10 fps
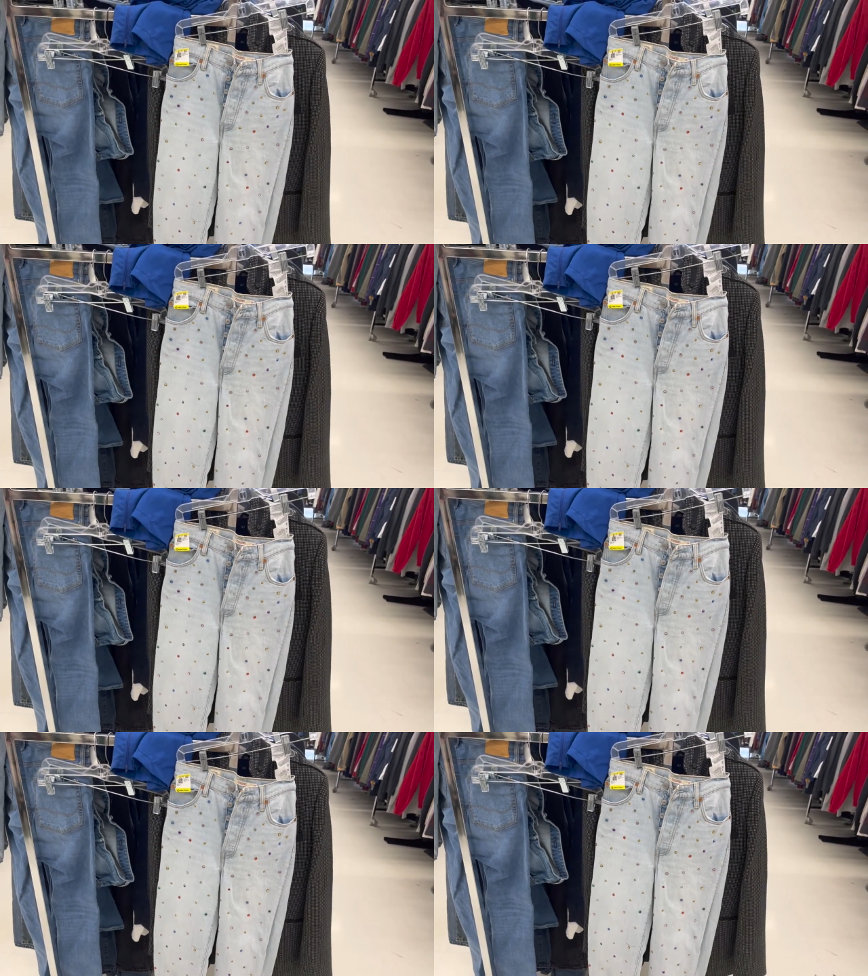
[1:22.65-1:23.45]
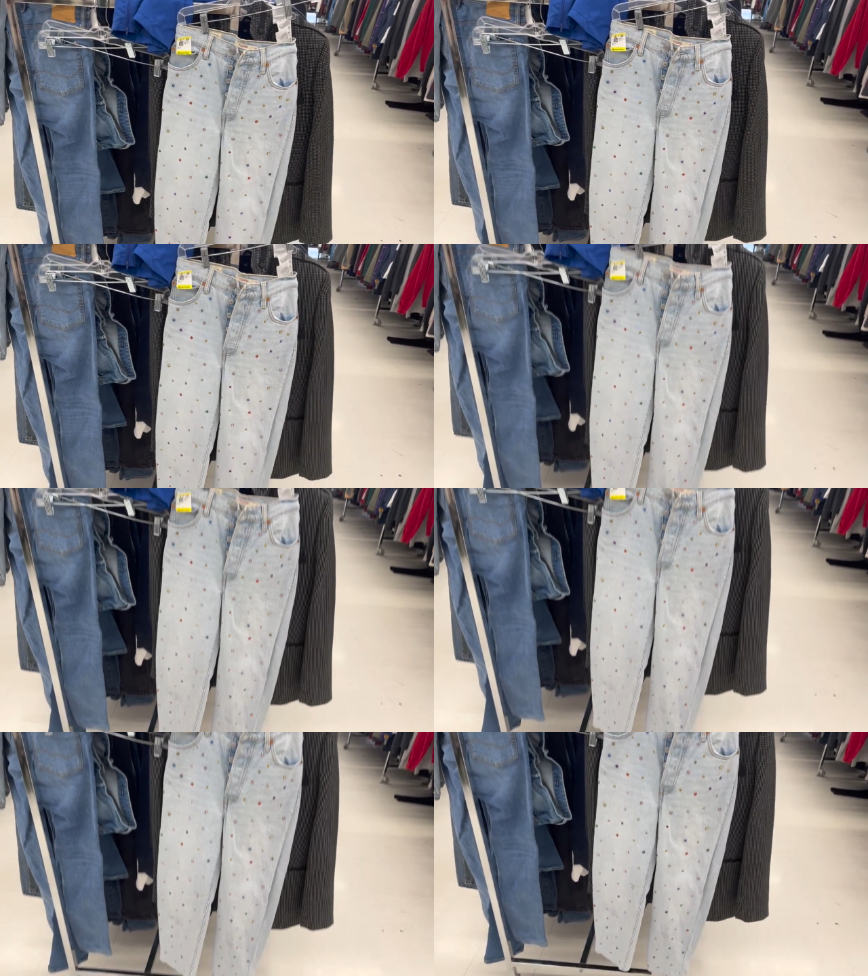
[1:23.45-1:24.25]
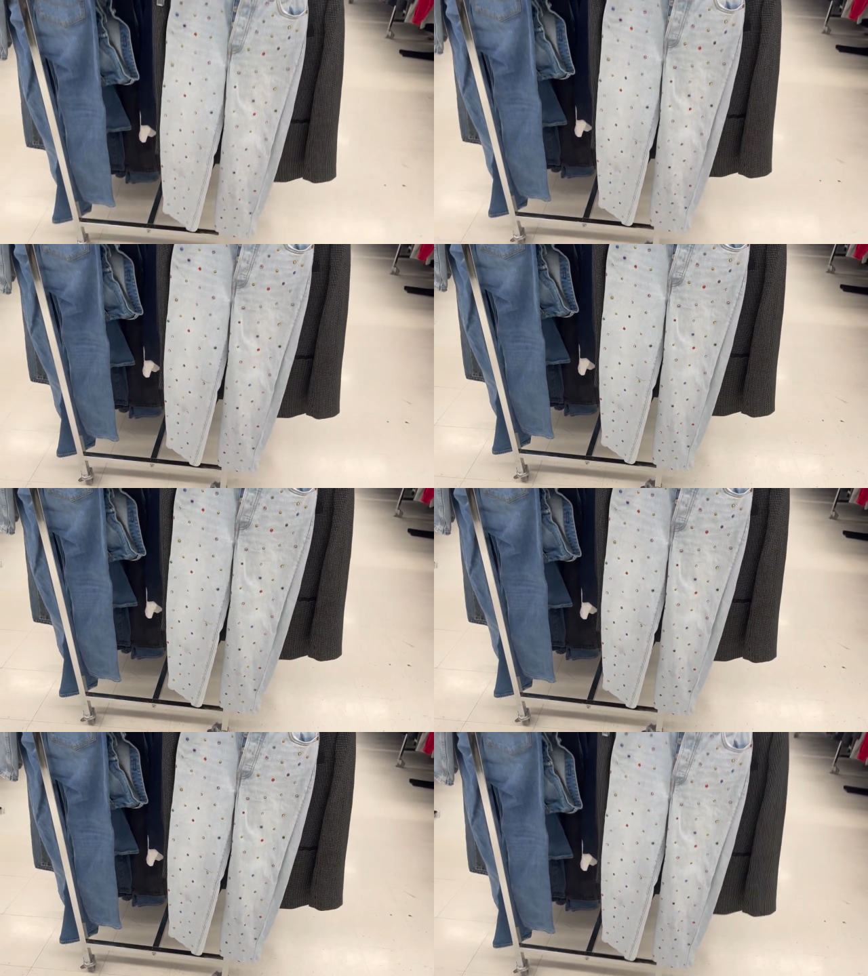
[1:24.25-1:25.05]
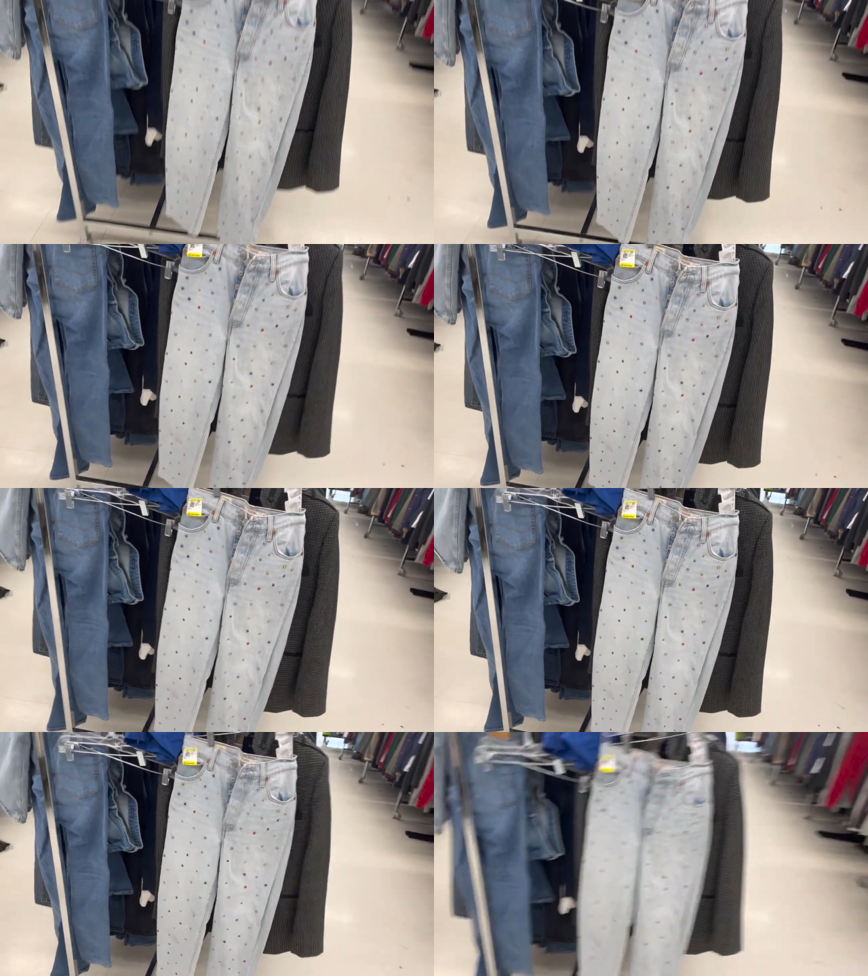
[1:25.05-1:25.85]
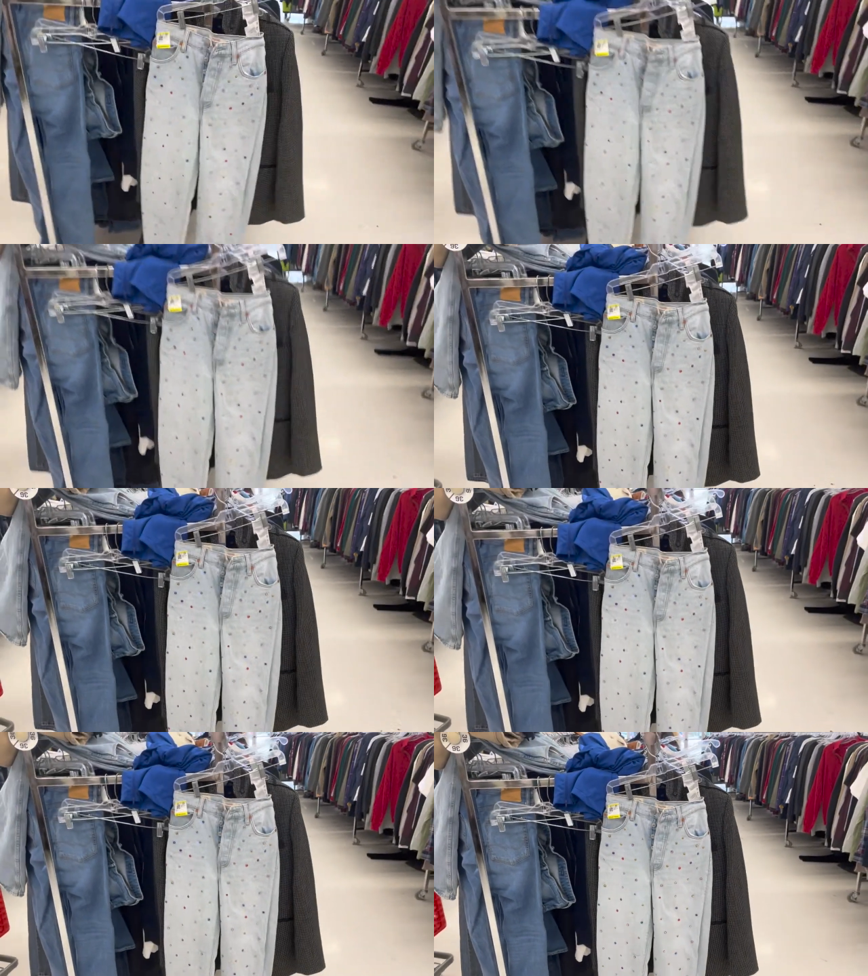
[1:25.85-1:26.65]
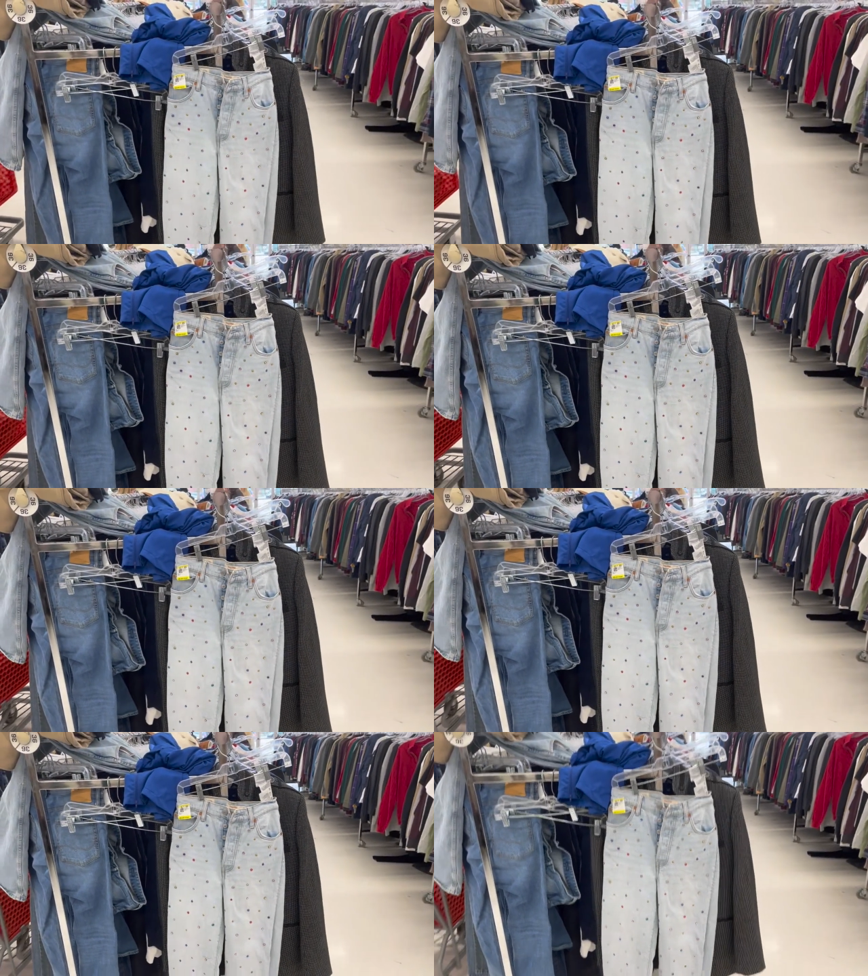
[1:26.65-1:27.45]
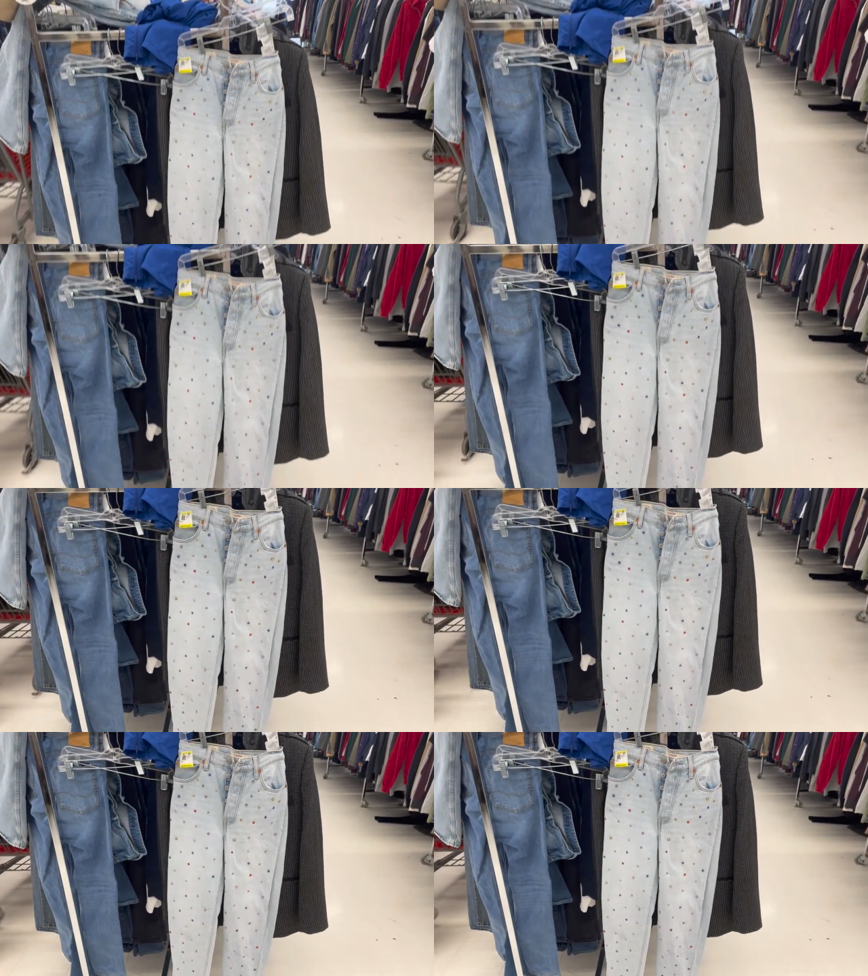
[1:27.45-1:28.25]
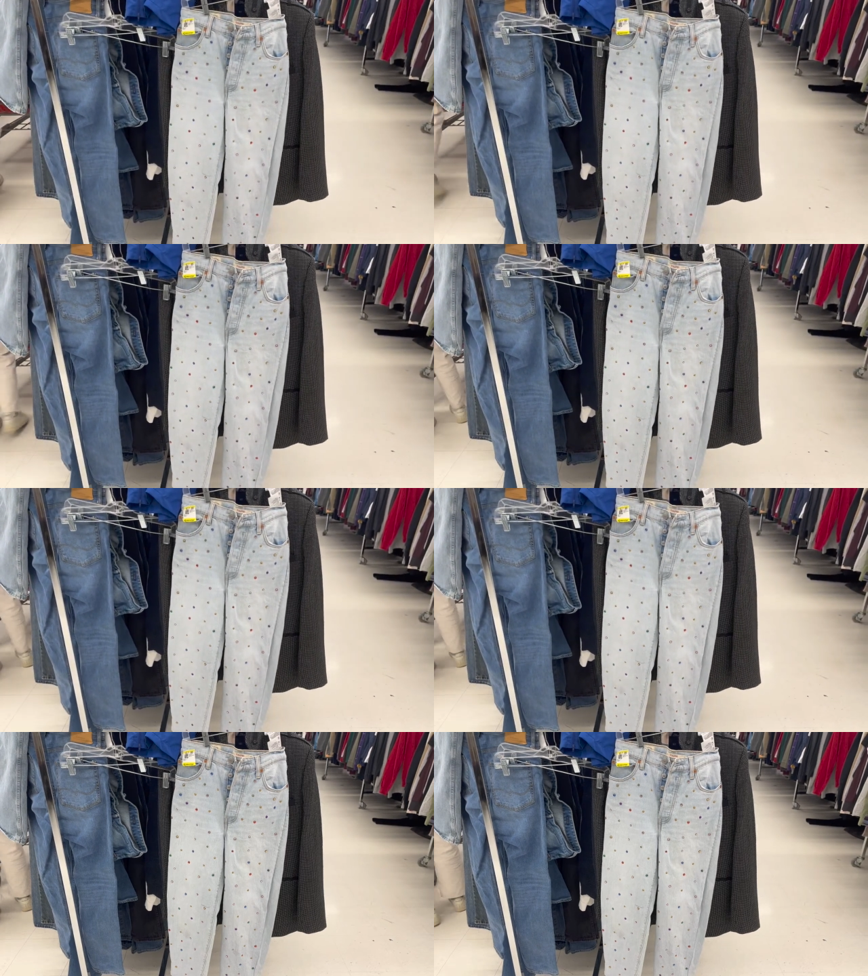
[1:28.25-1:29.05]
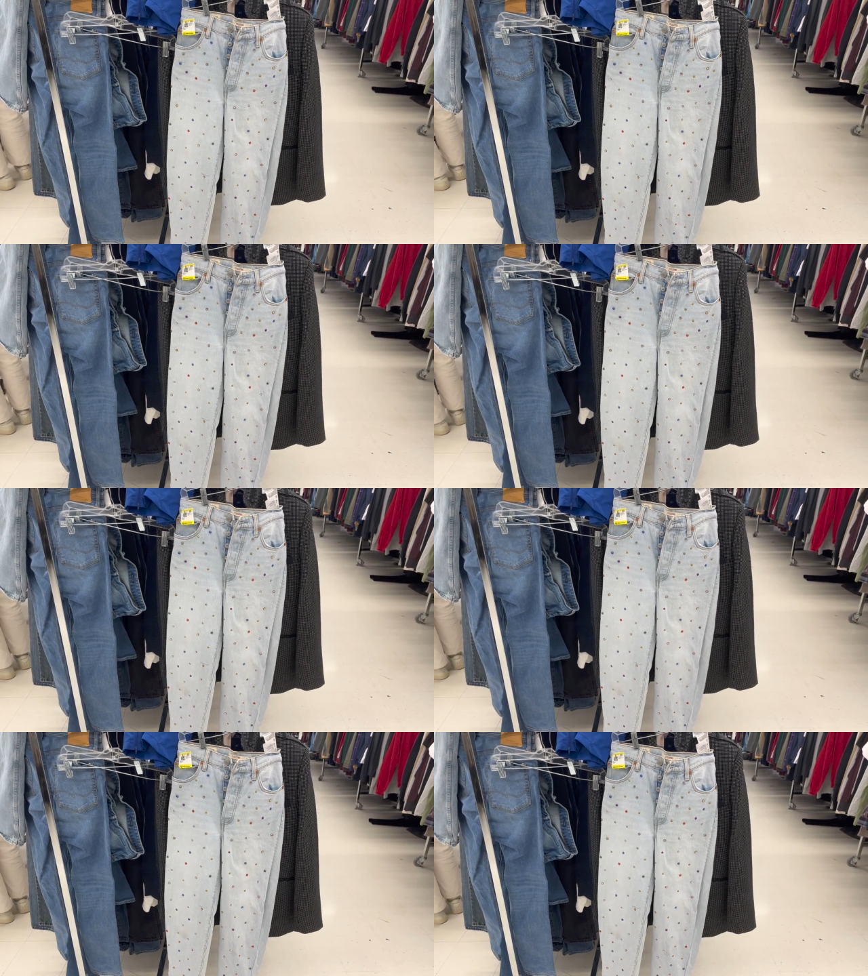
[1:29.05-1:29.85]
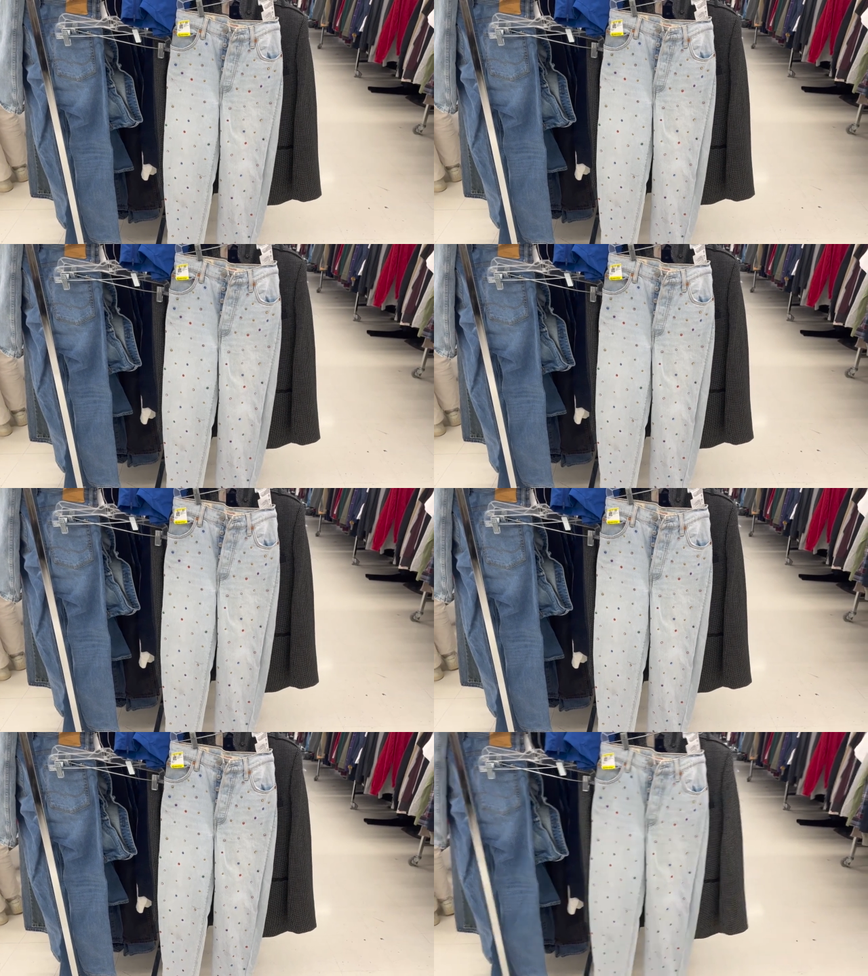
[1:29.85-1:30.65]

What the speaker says: [unreadable: no face in view]